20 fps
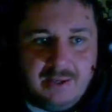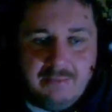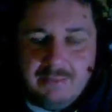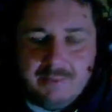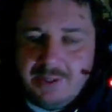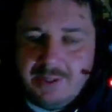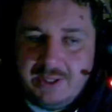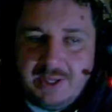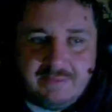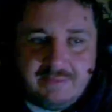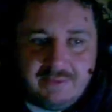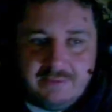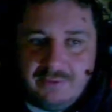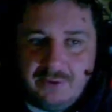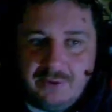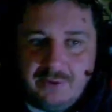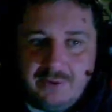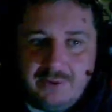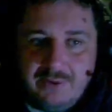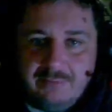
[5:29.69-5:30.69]
We didn't have to
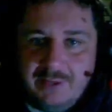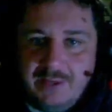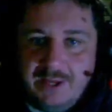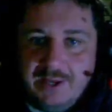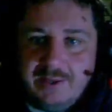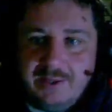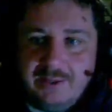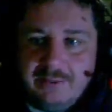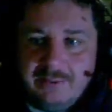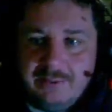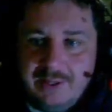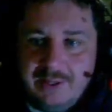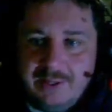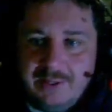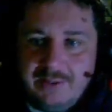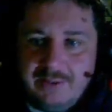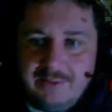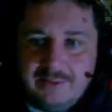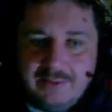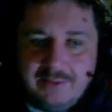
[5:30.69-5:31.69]
follow them down here
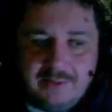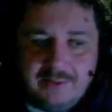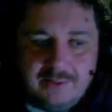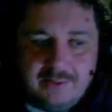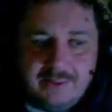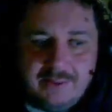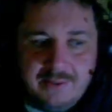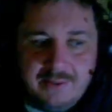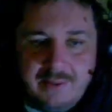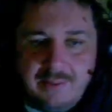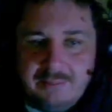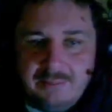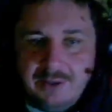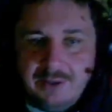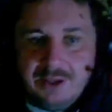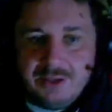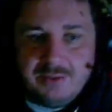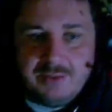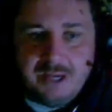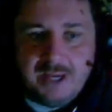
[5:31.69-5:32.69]
either,
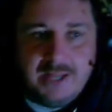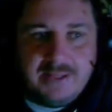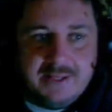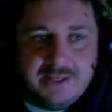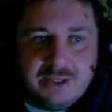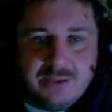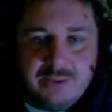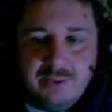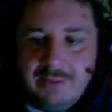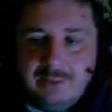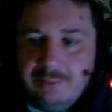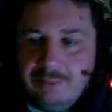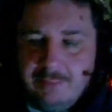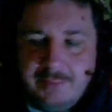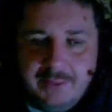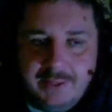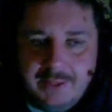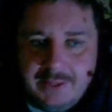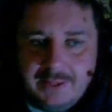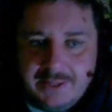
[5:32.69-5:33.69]
because we had this Queen
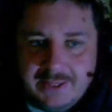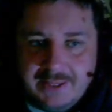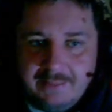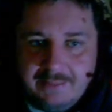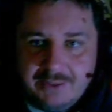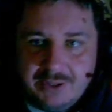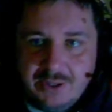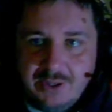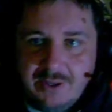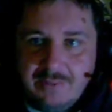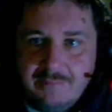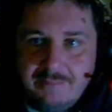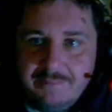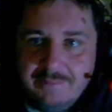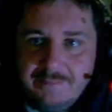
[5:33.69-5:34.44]
popping at the same time.